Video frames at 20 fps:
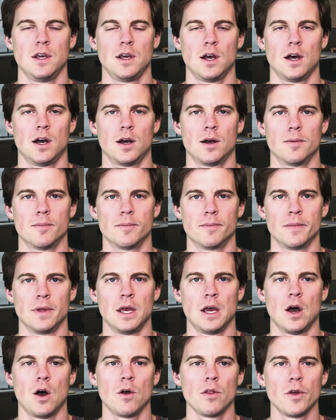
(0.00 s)

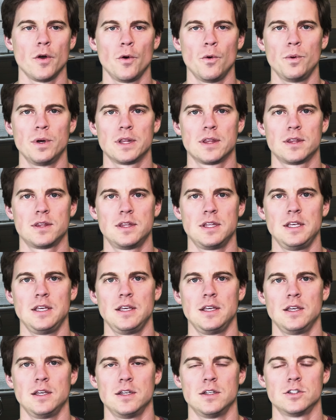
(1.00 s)
Although with
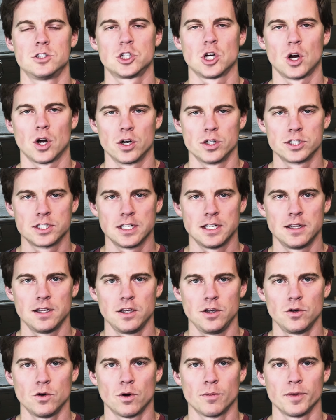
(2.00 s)
the charged end that
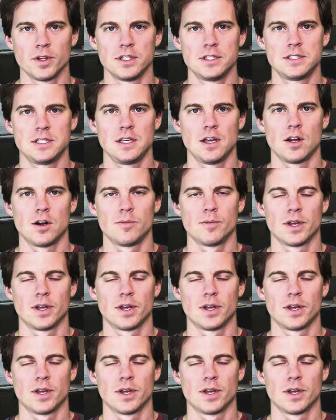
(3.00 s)
you normally see on them,